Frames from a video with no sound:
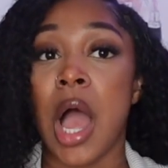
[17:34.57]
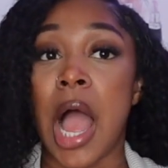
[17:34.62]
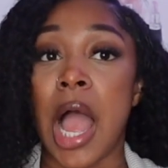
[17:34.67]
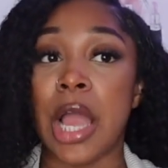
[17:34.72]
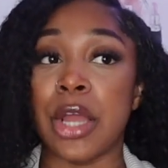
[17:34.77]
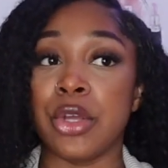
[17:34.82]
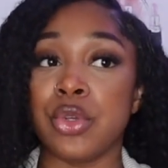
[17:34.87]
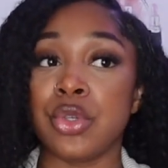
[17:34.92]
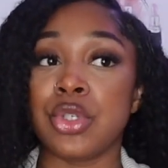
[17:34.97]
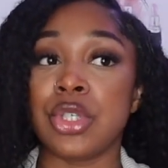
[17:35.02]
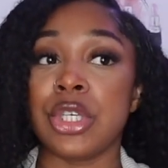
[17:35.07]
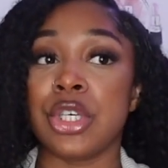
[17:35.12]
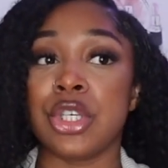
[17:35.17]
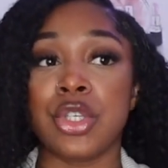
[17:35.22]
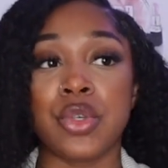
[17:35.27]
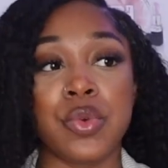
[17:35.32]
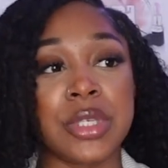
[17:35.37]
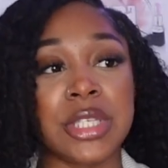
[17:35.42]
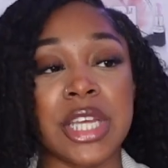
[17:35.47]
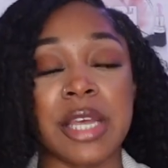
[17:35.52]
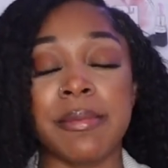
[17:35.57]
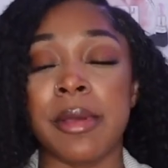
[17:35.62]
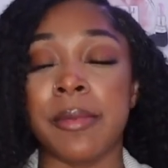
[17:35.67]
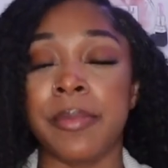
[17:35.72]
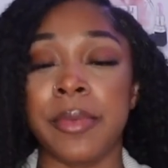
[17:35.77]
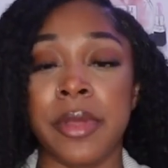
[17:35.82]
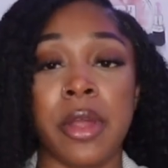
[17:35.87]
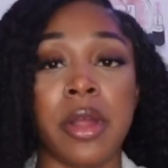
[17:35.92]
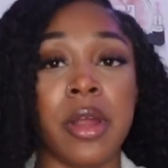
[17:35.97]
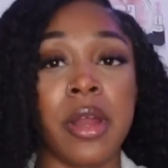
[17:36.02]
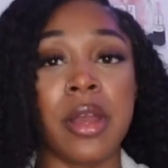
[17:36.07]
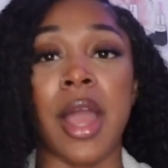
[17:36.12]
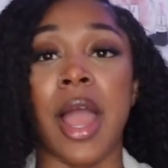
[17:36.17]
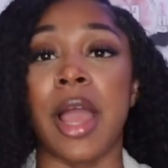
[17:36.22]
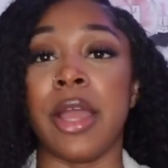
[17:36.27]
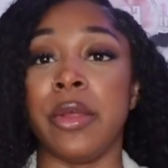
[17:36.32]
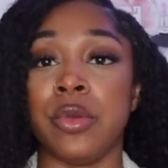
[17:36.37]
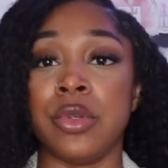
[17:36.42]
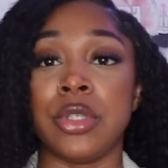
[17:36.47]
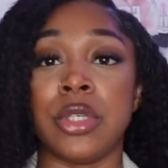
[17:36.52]
I usually, as soon as I get my period, I
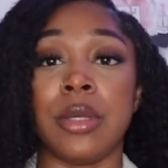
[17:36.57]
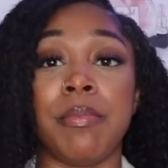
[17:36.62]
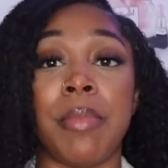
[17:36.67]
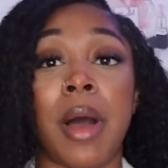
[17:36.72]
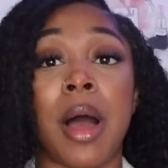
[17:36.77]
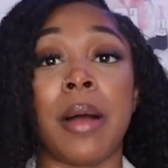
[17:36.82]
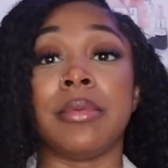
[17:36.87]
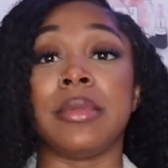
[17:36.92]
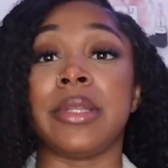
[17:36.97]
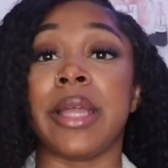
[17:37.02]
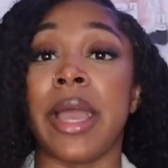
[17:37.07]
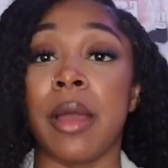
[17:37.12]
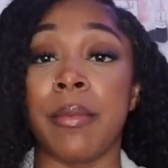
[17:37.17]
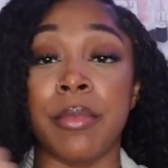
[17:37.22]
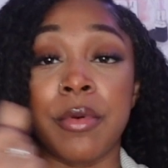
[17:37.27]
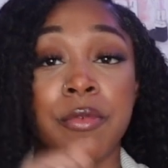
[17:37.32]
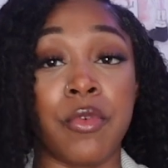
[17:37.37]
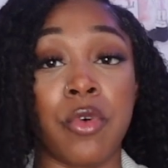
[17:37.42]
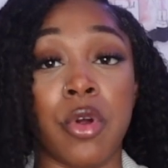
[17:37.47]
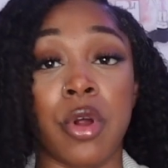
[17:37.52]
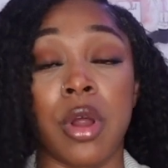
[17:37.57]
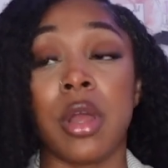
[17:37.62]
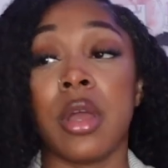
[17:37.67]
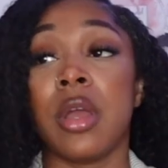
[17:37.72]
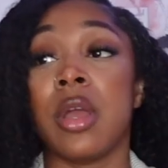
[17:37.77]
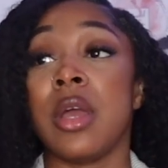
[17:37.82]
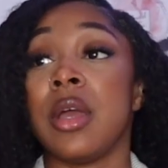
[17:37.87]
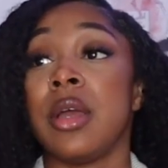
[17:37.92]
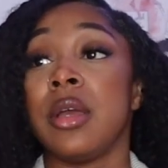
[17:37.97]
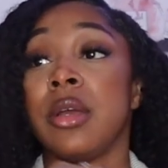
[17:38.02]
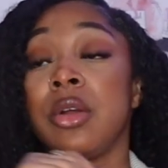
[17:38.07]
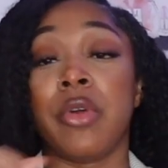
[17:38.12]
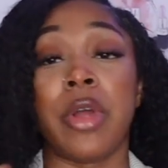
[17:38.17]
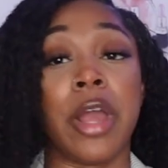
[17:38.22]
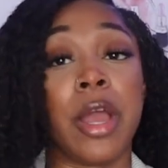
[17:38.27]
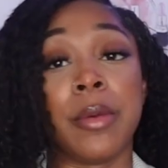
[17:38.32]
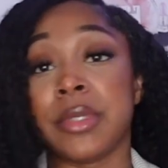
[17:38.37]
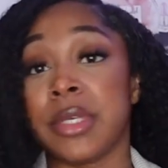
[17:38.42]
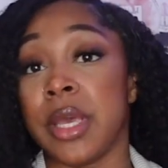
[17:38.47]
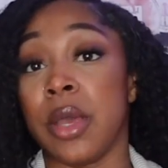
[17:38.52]
usually pop that before
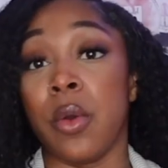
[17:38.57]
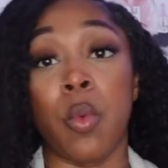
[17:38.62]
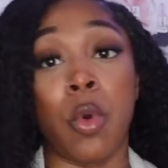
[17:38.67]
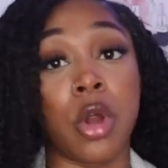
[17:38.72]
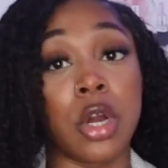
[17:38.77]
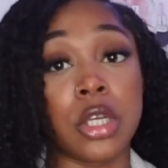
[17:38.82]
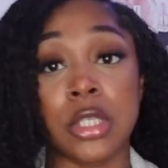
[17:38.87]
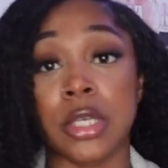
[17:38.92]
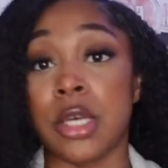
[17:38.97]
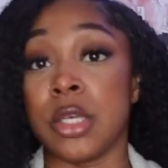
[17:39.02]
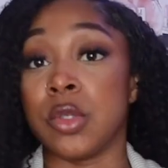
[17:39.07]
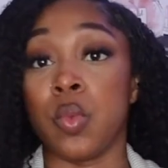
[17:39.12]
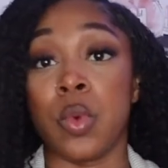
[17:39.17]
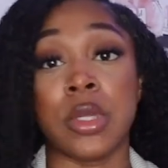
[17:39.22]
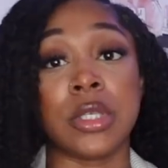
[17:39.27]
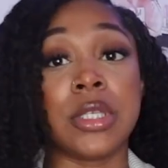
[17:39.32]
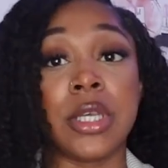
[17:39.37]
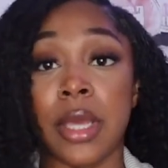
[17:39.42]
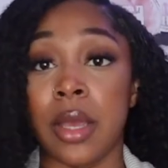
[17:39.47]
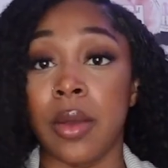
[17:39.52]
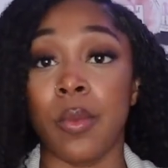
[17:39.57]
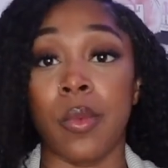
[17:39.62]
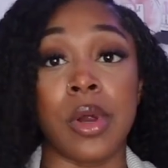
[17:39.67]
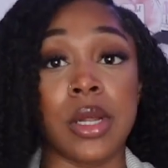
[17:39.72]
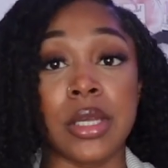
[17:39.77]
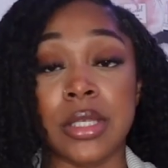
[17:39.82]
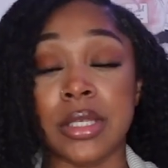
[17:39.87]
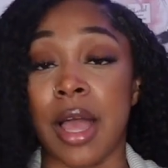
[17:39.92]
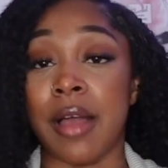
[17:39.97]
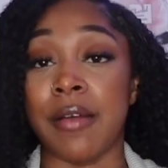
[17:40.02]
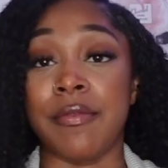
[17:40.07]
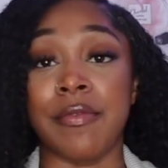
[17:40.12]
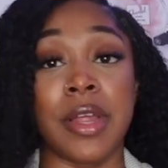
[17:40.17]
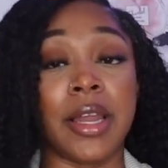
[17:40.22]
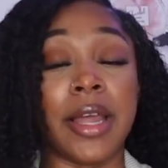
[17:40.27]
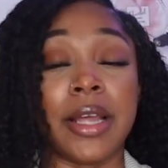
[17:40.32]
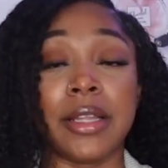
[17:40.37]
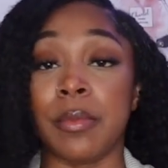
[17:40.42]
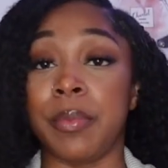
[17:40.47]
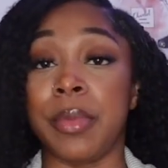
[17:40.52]
cramps get worse, because once it get worse, I feel
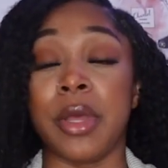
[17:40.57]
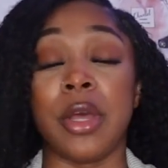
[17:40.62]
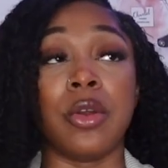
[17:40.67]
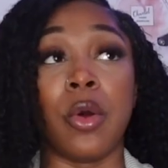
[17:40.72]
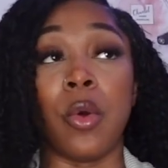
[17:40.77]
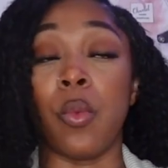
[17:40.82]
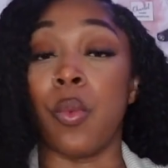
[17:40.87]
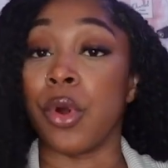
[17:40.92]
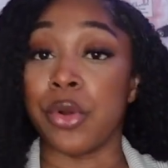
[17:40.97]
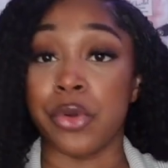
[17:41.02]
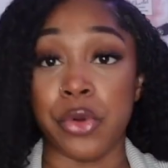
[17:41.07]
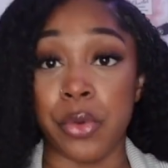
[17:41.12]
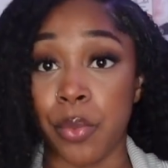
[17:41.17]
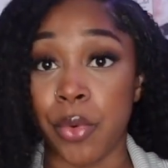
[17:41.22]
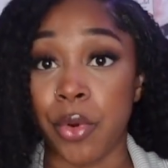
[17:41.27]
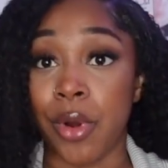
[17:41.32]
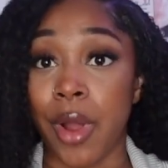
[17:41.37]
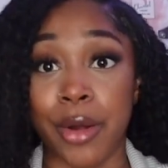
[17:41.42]
like the pill don't work anymore.